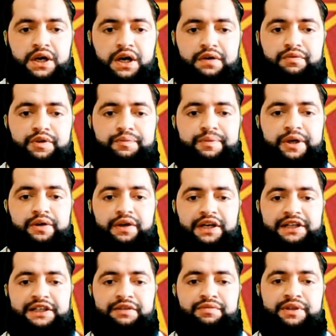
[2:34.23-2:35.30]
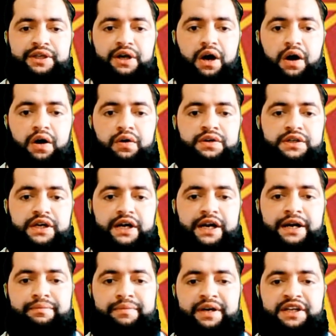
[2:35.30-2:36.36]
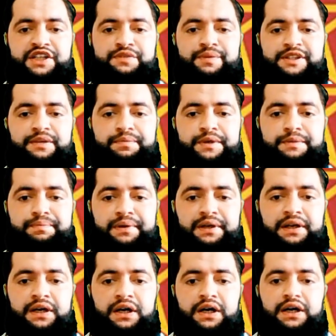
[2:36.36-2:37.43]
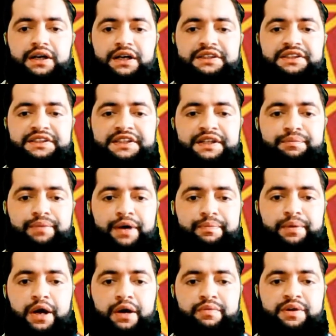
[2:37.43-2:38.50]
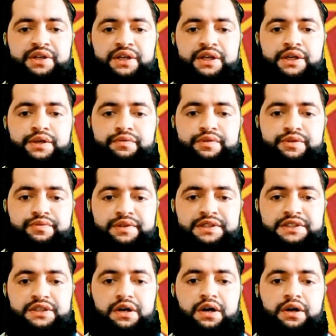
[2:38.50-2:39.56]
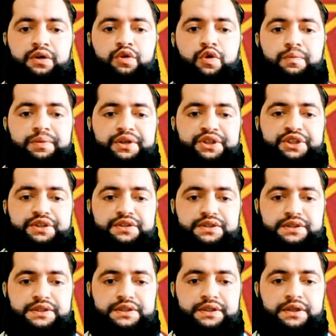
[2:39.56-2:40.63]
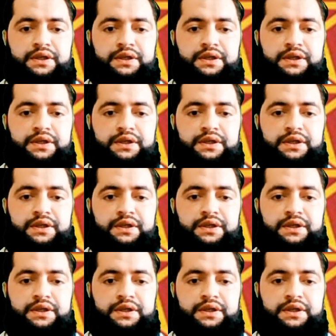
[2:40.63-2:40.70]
would be collectively owned and managed by the people rather than by private individuals or corporations.